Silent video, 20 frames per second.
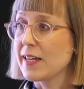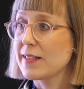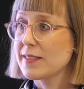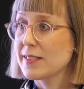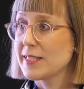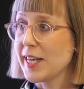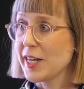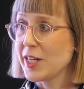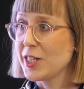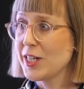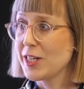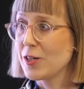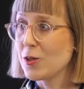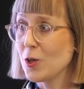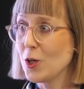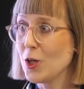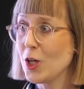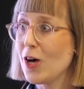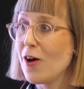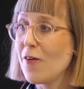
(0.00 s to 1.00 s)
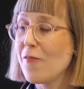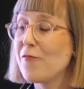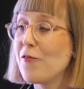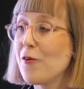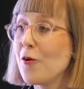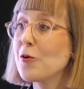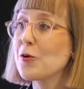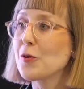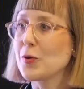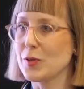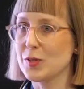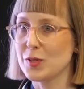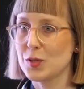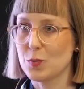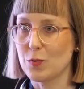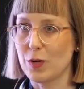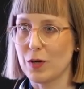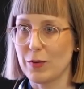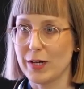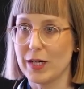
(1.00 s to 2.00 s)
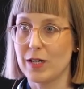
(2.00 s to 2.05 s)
technical focus where we